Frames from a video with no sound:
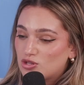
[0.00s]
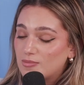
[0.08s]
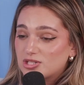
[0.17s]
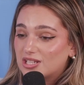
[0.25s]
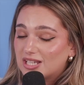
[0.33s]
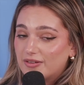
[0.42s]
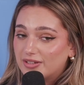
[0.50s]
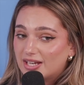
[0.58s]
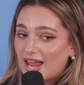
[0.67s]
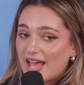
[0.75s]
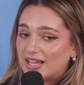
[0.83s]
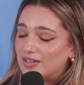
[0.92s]
So I'm just gonna give it
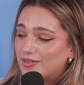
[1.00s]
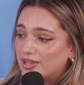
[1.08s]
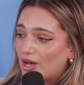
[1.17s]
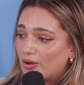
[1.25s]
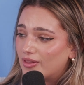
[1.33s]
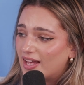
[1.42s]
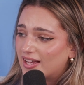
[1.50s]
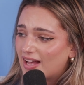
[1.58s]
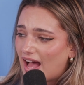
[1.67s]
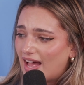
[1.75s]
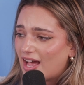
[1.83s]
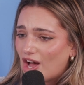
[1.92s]
an A, even though, like,
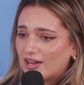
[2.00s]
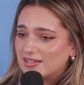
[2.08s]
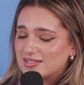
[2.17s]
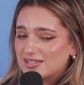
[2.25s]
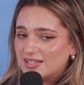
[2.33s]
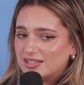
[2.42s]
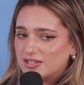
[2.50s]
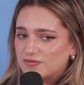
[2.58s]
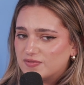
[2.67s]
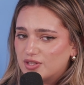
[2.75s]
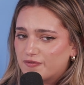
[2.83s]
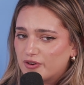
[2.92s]
I honestly the,
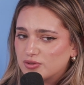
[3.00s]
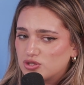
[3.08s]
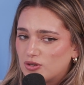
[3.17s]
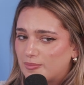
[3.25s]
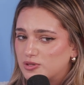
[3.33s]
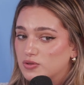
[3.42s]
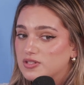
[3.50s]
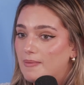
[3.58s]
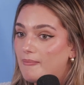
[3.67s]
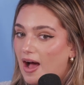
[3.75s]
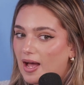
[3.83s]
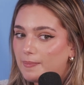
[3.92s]
the first two episodes,
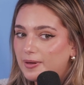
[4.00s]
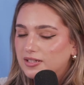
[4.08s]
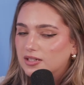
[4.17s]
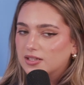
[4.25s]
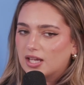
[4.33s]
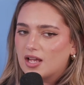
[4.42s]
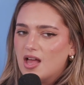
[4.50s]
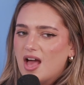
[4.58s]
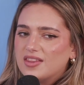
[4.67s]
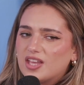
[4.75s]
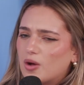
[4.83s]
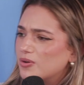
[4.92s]
in my opinion, like,
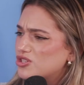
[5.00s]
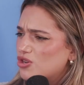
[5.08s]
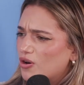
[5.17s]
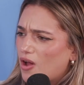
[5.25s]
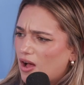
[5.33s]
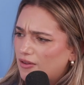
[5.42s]
they always start